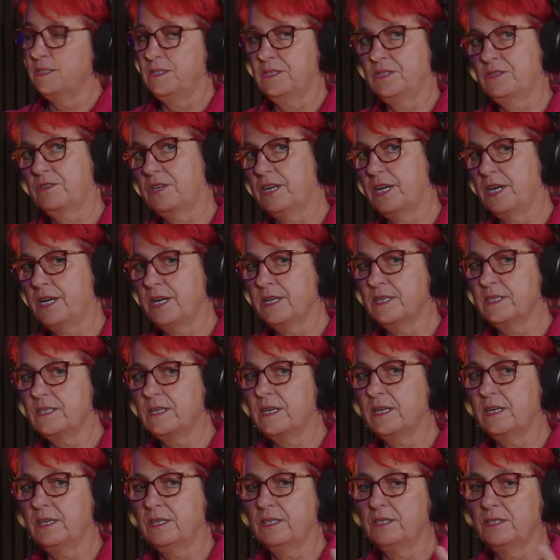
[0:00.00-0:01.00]
Australia.
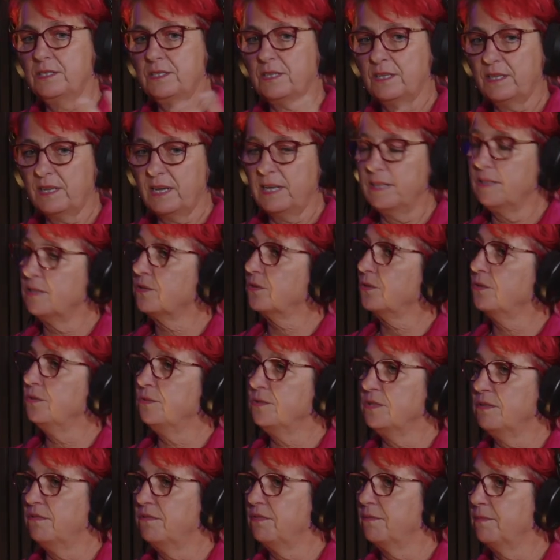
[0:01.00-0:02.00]
And so they had the
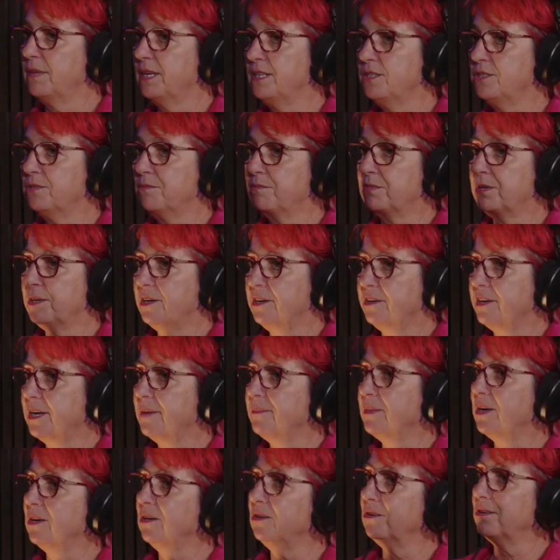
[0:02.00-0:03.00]
Schools Information
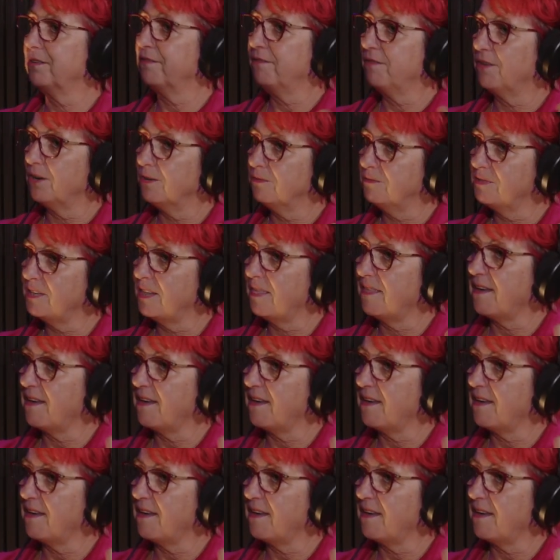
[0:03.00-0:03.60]
Program and I got involved in